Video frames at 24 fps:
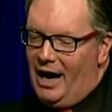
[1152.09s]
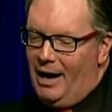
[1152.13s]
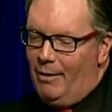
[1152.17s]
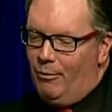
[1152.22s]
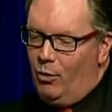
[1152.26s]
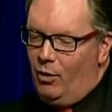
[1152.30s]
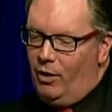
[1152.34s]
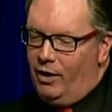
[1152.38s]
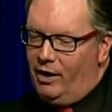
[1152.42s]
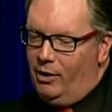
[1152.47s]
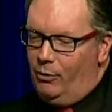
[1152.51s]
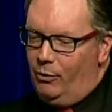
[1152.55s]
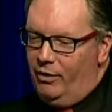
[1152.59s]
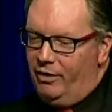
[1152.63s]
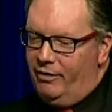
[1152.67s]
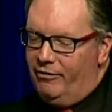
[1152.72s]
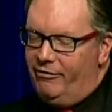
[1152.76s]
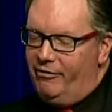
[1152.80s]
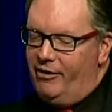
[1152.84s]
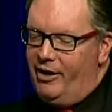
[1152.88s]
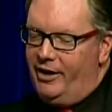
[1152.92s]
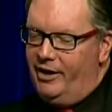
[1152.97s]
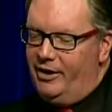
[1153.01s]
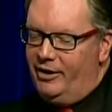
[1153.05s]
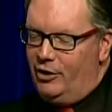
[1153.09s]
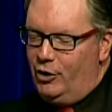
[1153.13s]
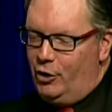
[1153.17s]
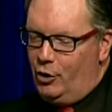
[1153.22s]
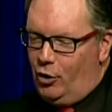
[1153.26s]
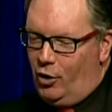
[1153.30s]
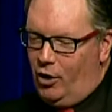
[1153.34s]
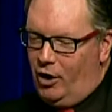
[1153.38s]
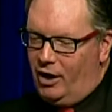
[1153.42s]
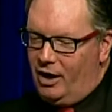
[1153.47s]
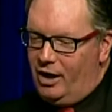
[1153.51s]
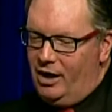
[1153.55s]
I'm working with a friend in New
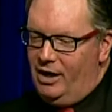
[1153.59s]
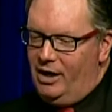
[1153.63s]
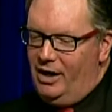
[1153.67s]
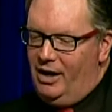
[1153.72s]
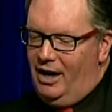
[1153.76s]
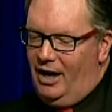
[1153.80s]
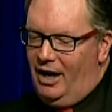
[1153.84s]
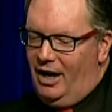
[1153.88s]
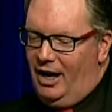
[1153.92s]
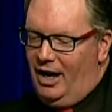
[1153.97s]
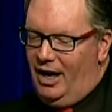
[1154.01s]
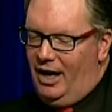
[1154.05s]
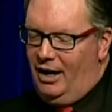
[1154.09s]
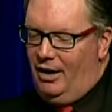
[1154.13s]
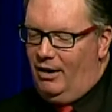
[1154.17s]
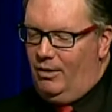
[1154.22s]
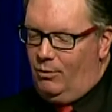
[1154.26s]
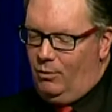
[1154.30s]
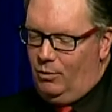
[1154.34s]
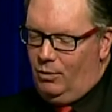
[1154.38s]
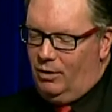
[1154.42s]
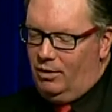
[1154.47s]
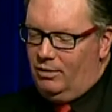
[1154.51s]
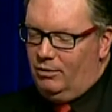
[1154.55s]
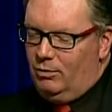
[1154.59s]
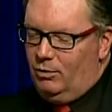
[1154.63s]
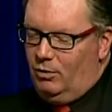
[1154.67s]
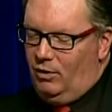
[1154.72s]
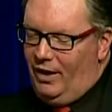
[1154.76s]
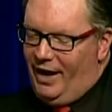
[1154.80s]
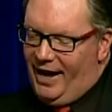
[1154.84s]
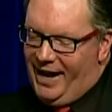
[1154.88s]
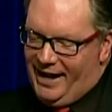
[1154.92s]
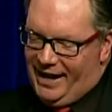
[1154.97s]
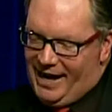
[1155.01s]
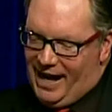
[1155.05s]
York. We're
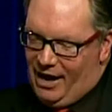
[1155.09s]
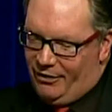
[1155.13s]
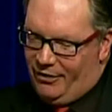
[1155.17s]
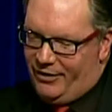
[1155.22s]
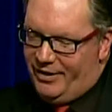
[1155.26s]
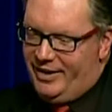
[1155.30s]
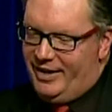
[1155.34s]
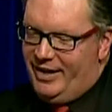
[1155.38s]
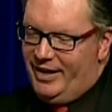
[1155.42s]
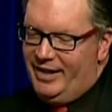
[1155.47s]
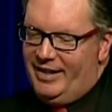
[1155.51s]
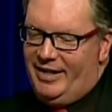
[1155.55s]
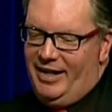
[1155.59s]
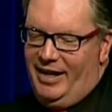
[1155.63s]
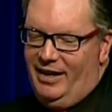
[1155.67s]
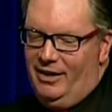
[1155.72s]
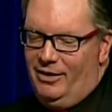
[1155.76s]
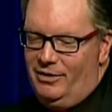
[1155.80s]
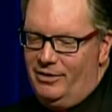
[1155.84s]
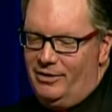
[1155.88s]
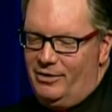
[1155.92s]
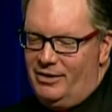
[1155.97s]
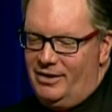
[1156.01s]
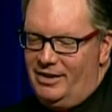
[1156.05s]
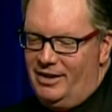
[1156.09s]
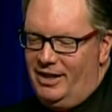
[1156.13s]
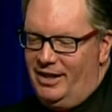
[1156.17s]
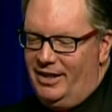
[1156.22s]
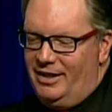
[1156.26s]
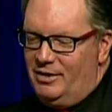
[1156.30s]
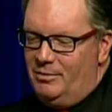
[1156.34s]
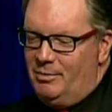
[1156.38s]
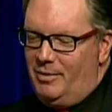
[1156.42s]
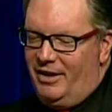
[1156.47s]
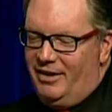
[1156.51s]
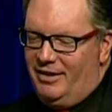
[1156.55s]
laying out the details.
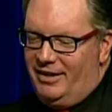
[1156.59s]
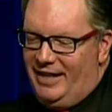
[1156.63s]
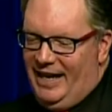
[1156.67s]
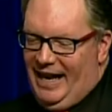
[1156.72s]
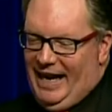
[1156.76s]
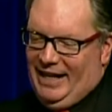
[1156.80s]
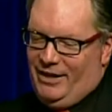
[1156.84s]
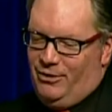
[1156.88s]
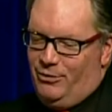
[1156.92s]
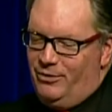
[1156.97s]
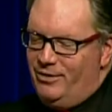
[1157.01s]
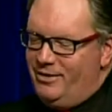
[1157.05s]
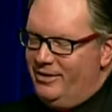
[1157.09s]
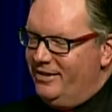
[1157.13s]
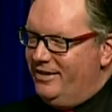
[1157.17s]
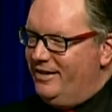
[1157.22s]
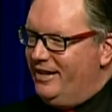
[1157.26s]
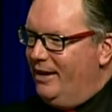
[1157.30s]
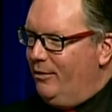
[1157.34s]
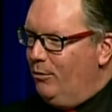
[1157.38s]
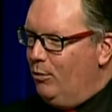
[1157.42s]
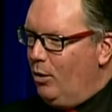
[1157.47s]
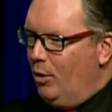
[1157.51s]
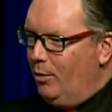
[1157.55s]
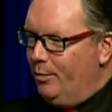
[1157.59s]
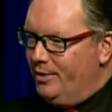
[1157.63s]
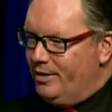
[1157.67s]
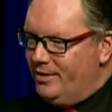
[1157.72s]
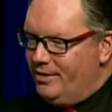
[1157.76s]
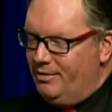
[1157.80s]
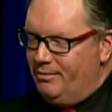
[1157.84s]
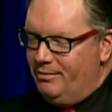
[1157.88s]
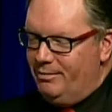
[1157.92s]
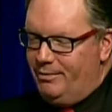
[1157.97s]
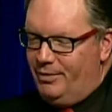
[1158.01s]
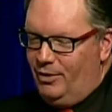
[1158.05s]
As my dad used to say, Rome
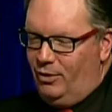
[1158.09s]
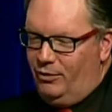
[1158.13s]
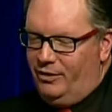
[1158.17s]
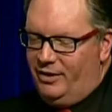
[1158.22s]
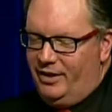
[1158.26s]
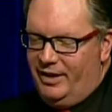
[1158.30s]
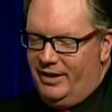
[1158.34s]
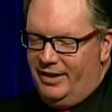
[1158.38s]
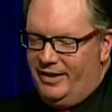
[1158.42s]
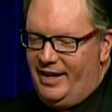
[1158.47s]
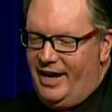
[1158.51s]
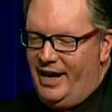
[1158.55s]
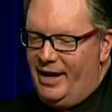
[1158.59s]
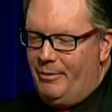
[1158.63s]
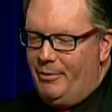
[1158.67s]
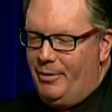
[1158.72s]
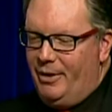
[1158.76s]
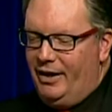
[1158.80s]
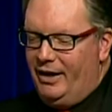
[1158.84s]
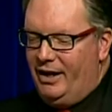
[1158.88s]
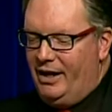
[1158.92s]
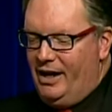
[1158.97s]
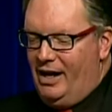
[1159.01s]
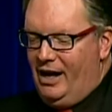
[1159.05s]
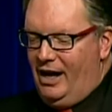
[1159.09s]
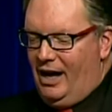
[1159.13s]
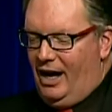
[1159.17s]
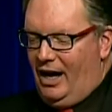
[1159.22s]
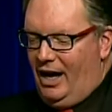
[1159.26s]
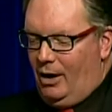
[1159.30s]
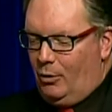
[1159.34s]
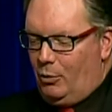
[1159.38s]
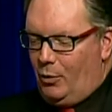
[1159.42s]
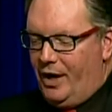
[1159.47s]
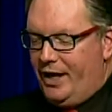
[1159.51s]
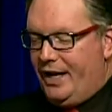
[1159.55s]
isn't built in a day. But
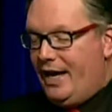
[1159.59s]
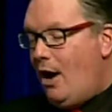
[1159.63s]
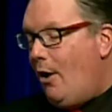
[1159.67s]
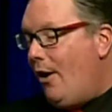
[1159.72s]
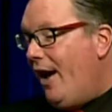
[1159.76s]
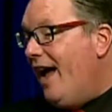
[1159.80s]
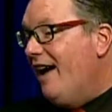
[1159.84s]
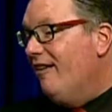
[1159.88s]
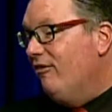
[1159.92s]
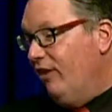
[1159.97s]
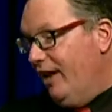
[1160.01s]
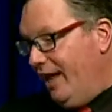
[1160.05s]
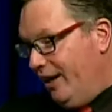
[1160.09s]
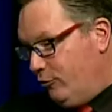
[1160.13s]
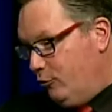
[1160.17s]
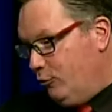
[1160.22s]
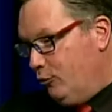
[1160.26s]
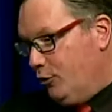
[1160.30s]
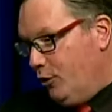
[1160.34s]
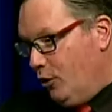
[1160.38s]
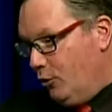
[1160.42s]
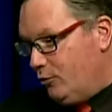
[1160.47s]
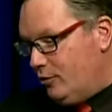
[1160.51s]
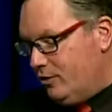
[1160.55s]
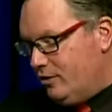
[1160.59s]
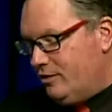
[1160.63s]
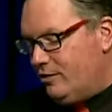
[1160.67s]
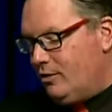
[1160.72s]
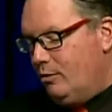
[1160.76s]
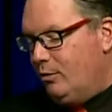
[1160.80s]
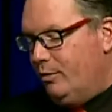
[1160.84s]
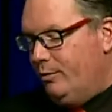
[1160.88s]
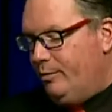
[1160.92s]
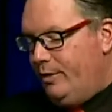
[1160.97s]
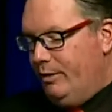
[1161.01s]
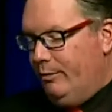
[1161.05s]
right now I have lecture notes. So
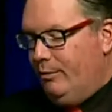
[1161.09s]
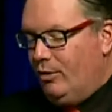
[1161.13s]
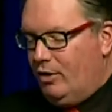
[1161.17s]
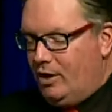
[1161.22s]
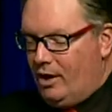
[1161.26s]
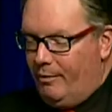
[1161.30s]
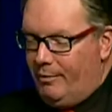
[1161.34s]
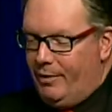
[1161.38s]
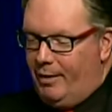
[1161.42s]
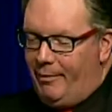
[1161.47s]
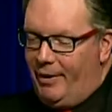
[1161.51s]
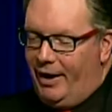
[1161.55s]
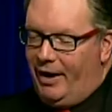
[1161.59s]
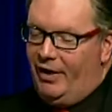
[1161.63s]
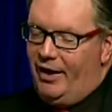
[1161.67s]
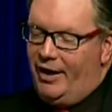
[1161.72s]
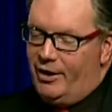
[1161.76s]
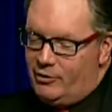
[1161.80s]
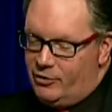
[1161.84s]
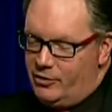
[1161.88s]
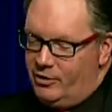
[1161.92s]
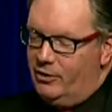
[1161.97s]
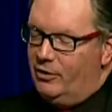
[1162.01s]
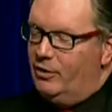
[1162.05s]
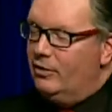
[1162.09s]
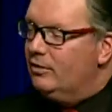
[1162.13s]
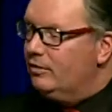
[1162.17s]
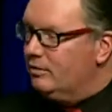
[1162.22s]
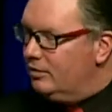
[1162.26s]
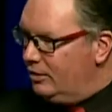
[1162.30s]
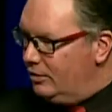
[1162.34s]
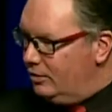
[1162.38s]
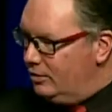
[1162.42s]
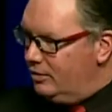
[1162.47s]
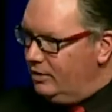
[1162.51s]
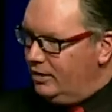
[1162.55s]
when people come to my
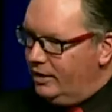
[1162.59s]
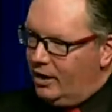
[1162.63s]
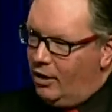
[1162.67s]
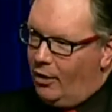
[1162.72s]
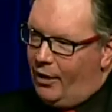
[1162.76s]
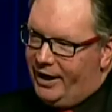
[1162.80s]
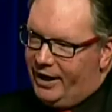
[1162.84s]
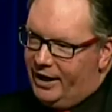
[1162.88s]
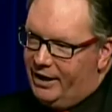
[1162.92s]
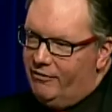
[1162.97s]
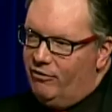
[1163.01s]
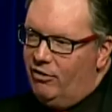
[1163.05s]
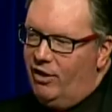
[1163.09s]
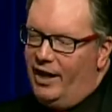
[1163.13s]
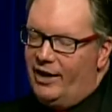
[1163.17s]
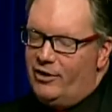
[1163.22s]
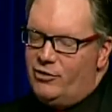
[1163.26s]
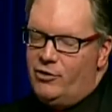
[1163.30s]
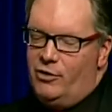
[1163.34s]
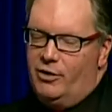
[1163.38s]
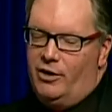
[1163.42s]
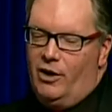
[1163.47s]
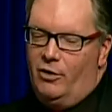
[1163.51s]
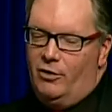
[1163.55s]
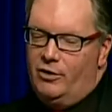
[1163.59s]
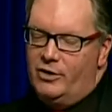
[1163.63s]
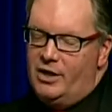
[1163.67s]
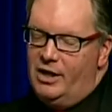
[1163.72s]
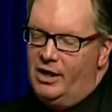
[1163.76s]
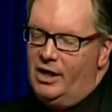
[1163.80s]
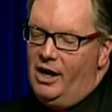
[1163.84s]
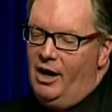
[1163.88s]
lecture, I give lecture notes.